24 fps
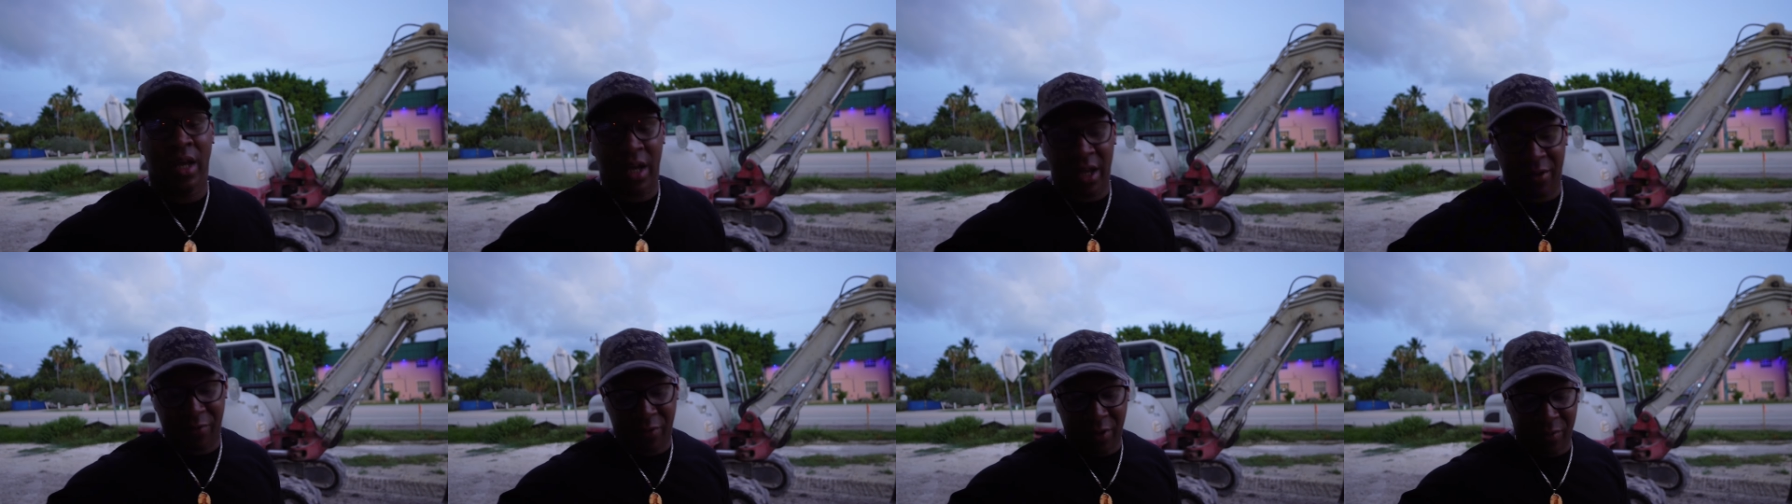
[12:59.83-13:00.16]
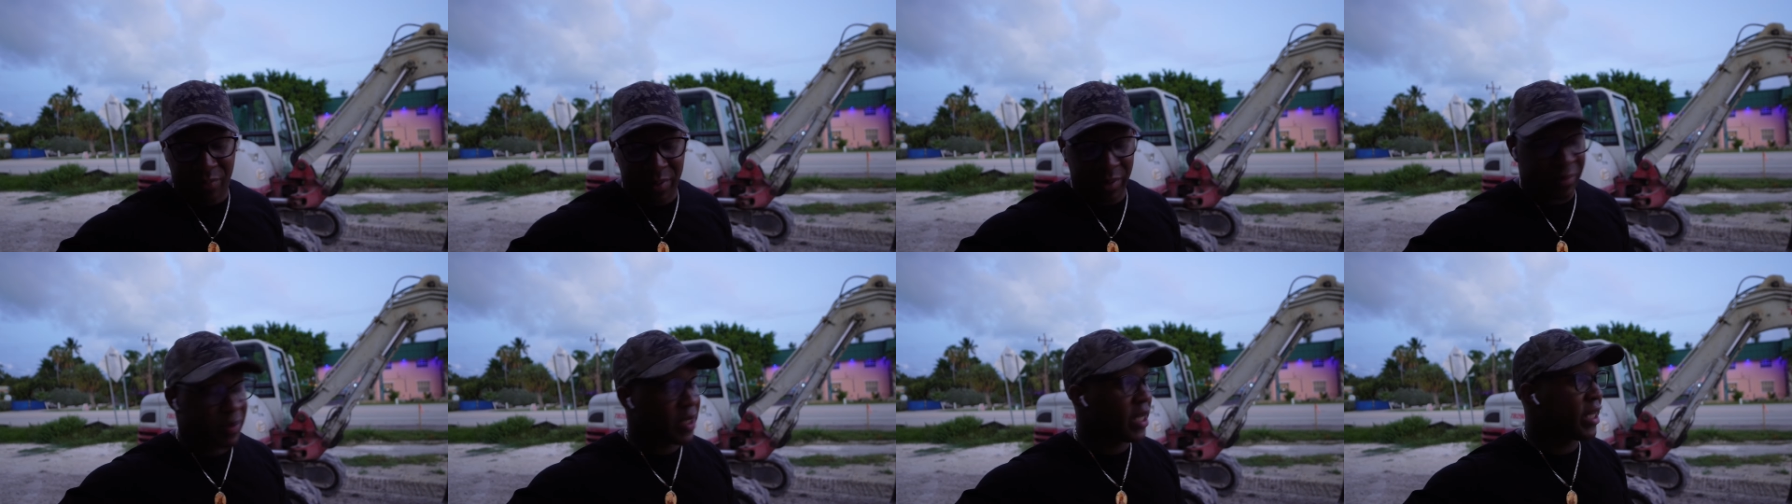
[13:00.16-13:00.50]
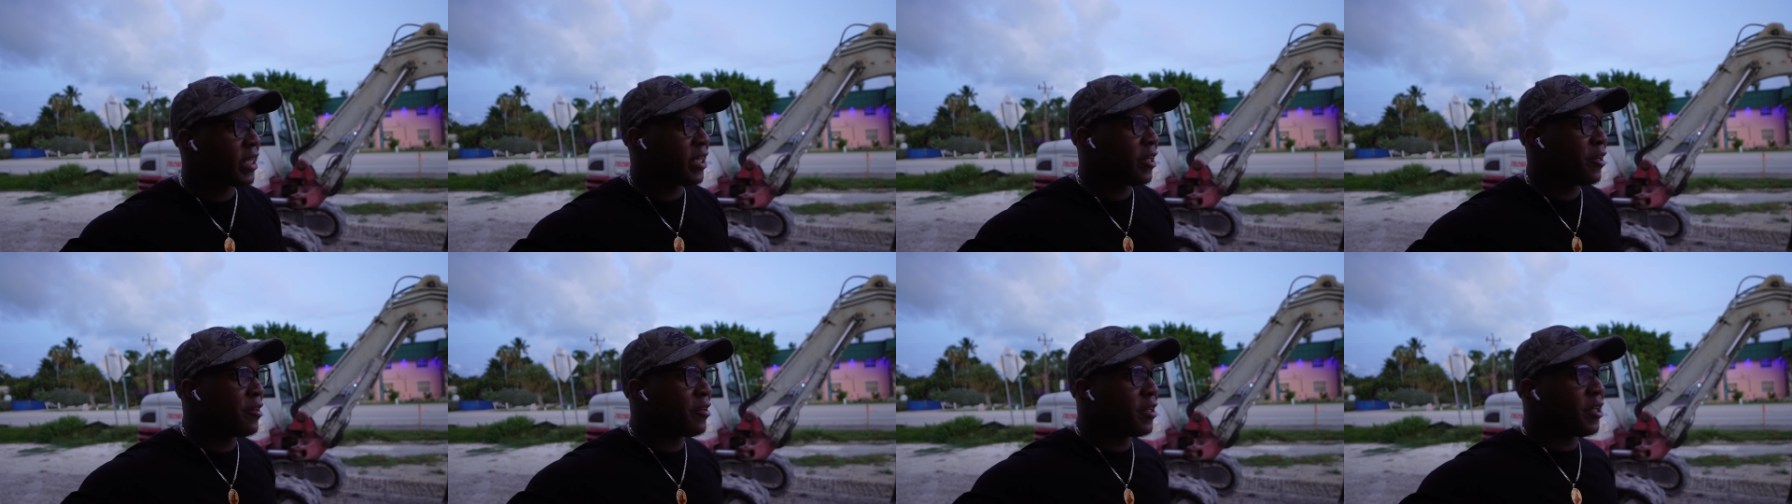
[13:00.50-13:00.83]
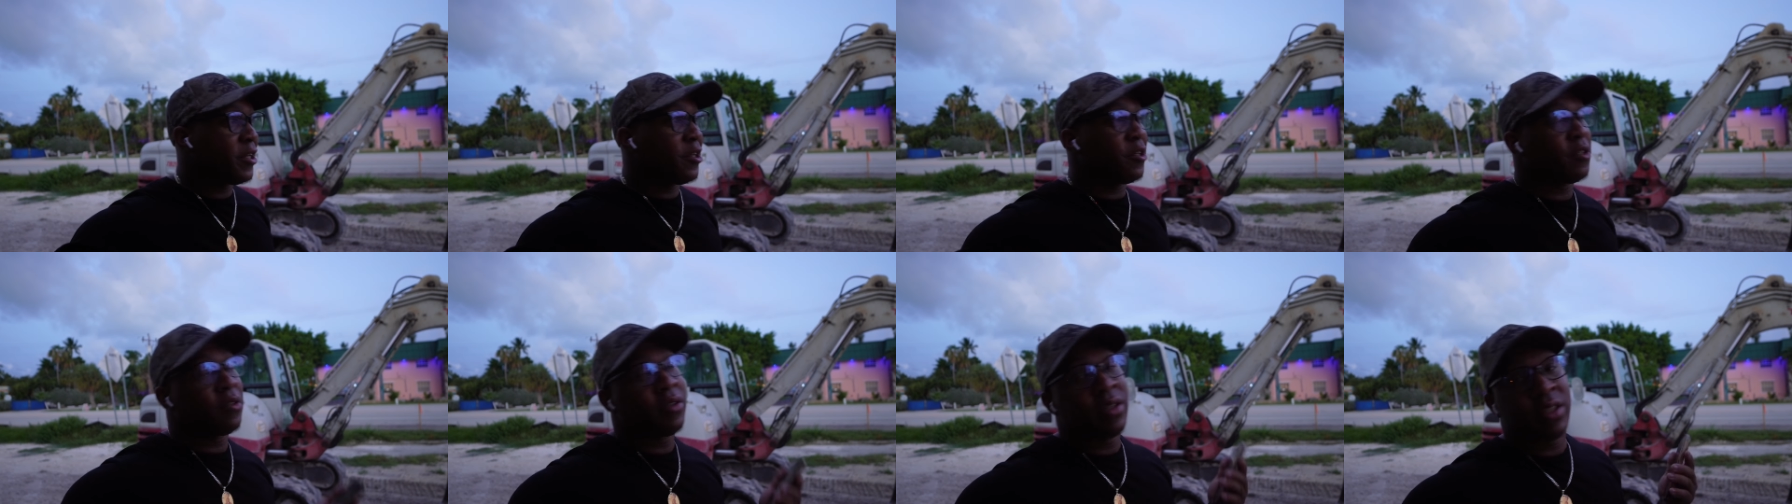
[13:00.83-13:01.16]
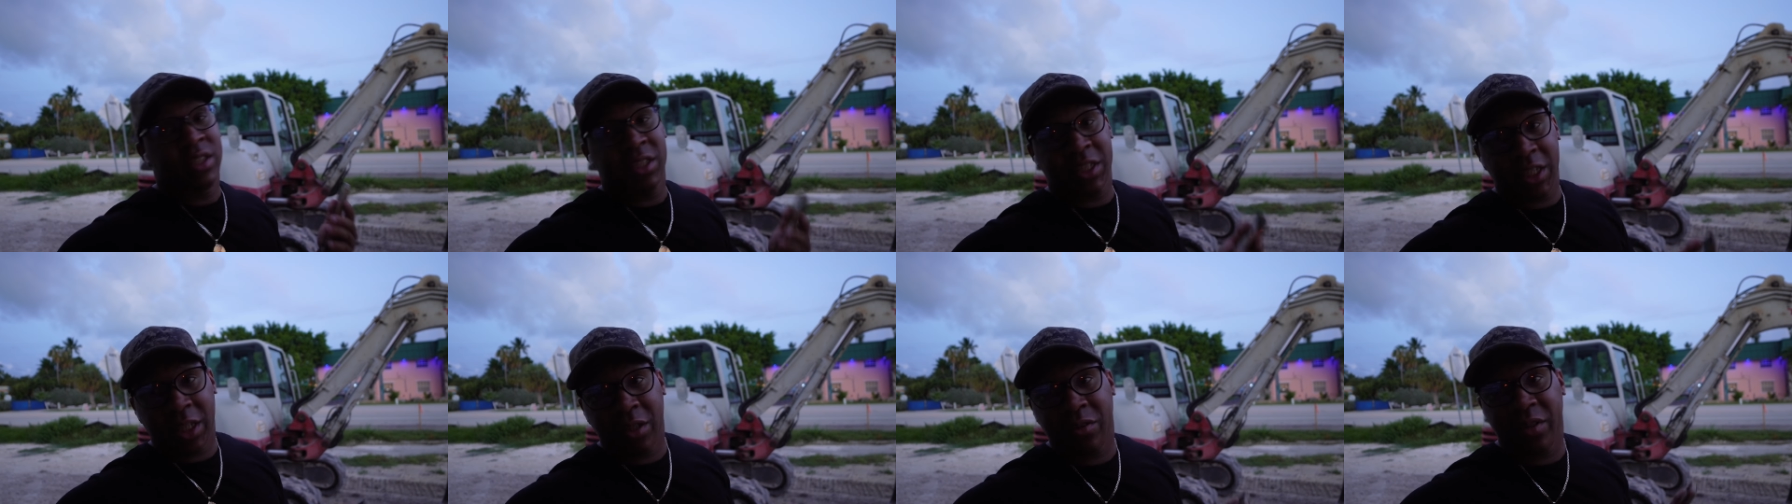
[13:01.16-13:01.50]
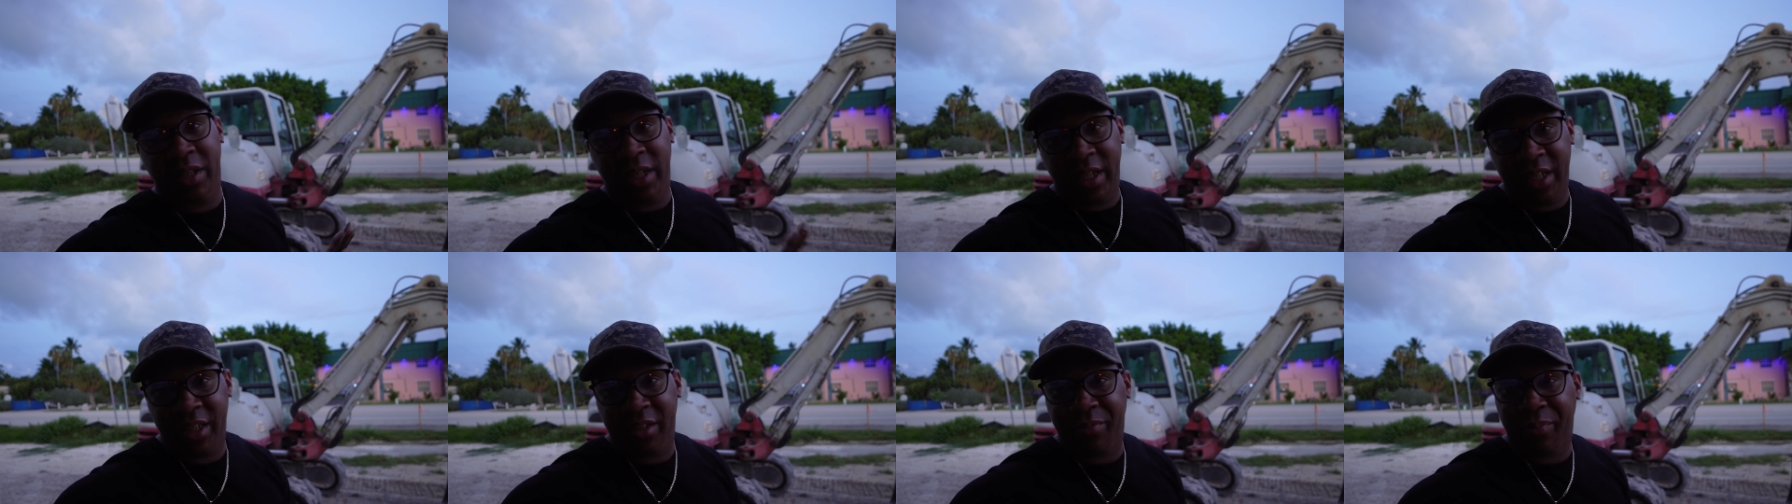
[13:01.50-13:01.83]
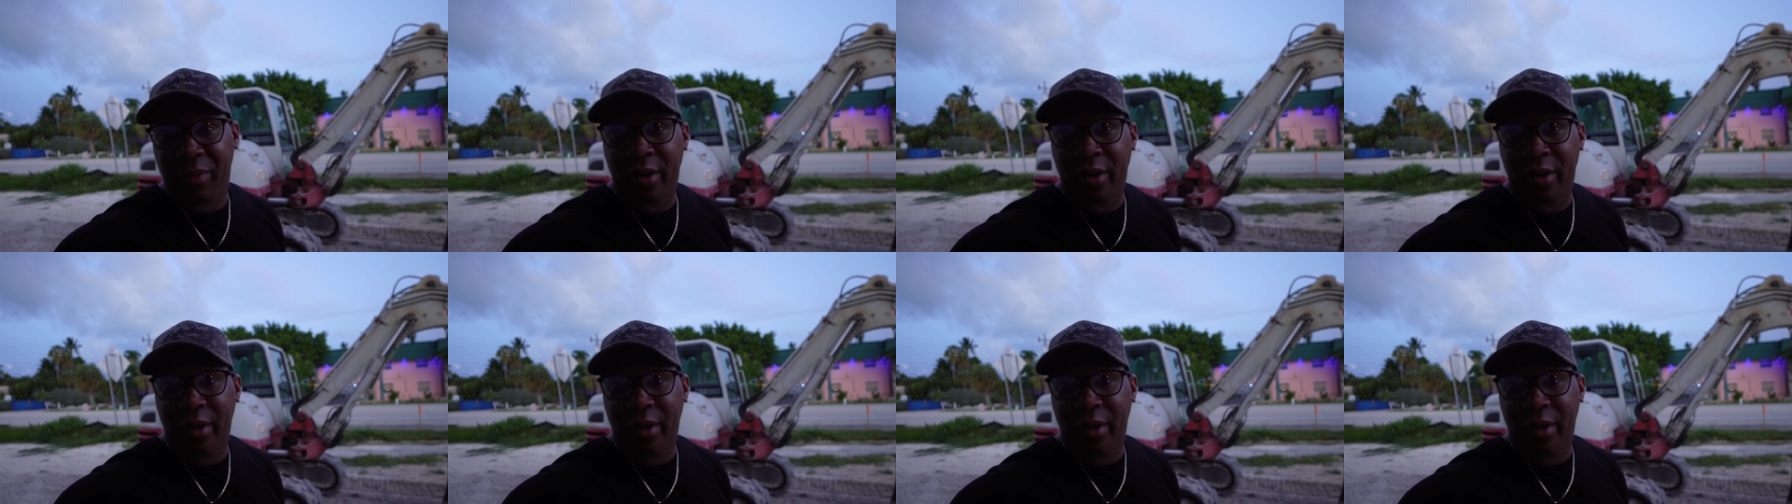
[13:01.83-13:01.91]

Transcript: And for the people that don't know, Shelton is